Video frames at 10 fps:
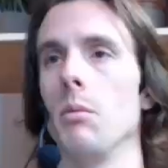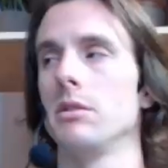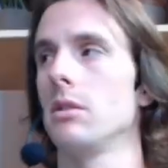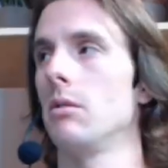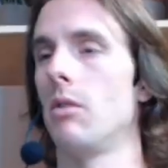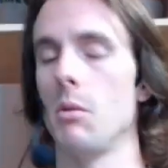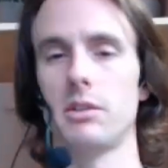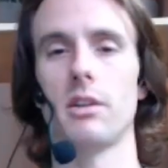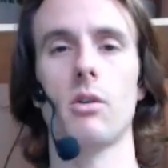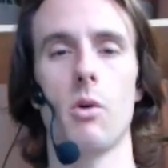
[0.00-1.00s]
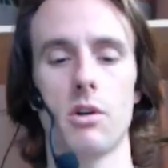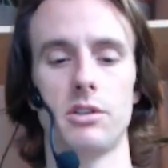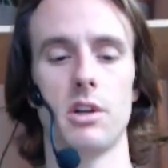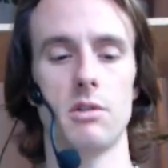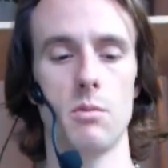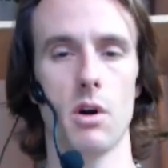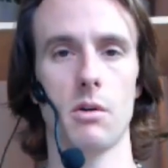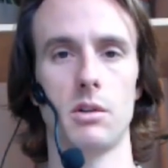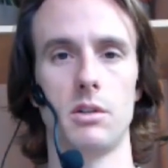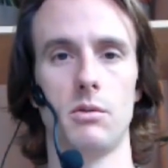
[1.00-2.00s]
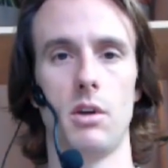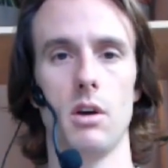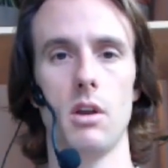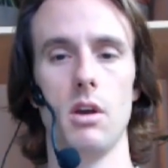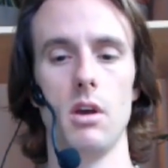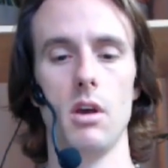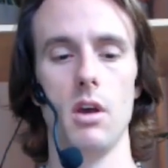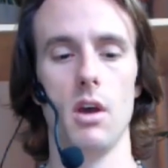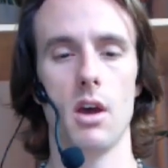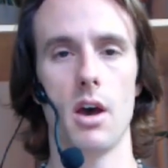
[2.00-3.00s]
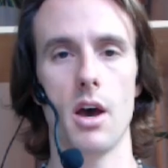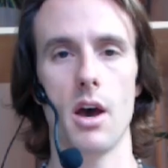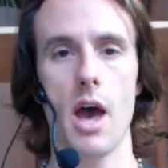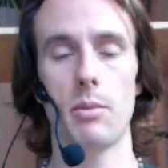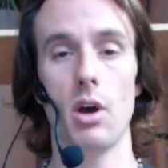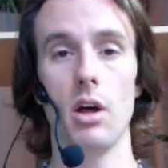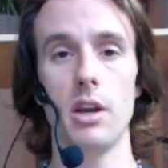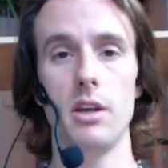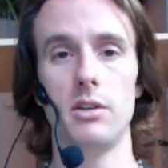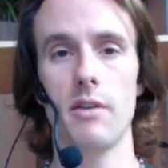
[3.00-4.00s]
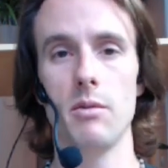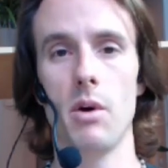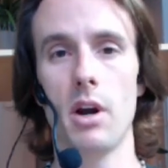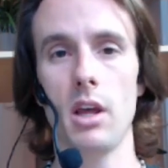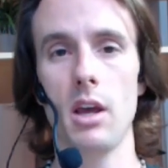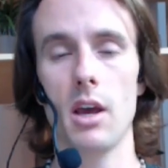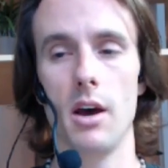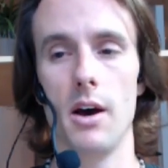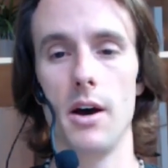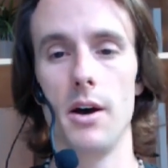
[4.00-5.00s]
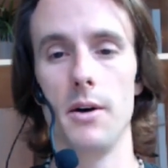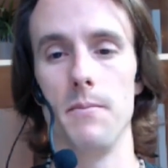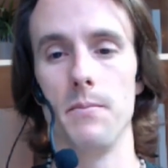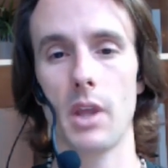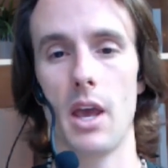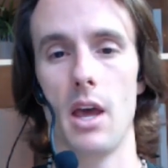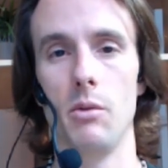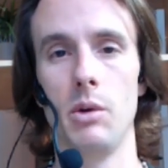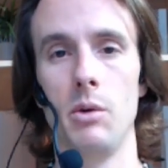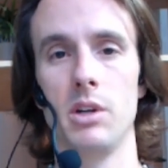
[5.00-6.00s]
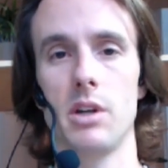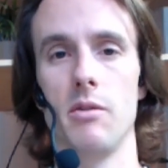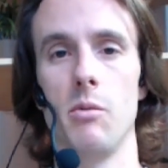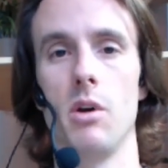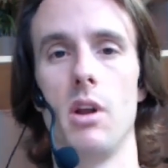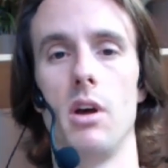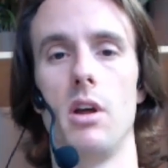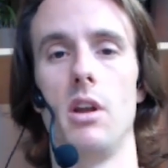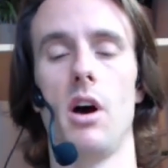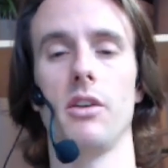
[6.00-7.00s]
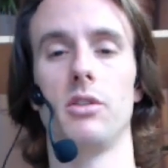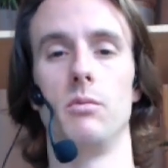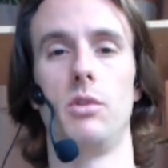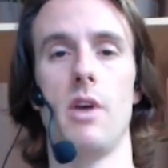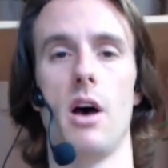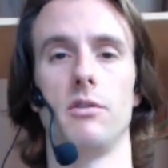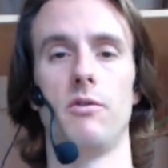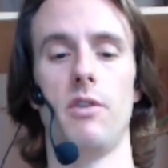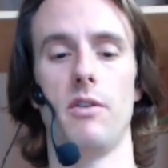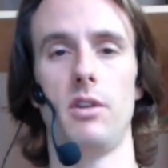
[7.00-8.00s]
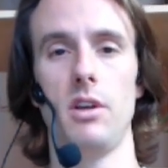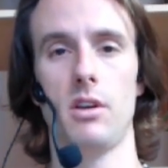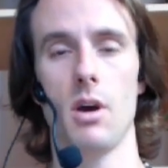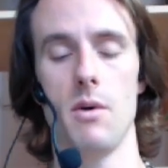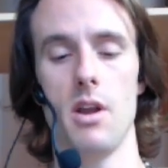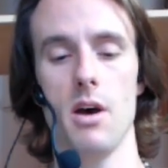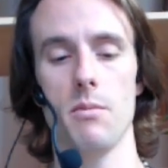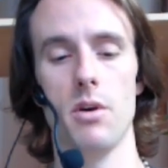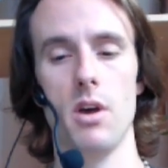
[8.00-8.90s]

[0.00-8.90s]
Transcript: almost, up. We're almost at the quarter century mark, which is good. Yeah. Uh, happy holidays to everybody. Um, and we wish everyone a, an awesome 2015 coming up.